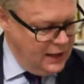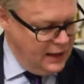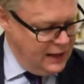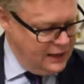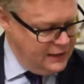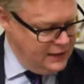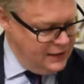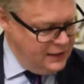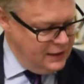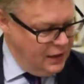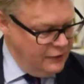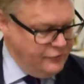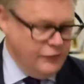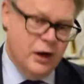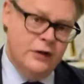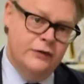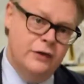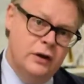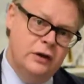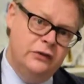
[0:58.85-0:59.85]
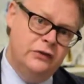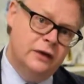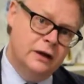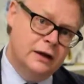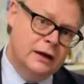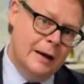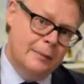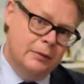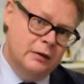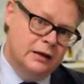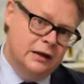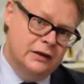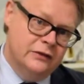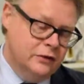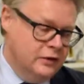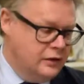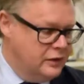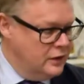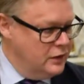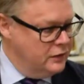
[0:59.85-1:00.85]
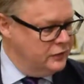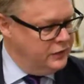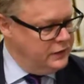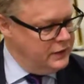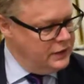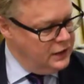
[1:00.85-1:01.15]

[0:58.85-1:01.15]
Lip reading: And I've only seen a couple of these in 30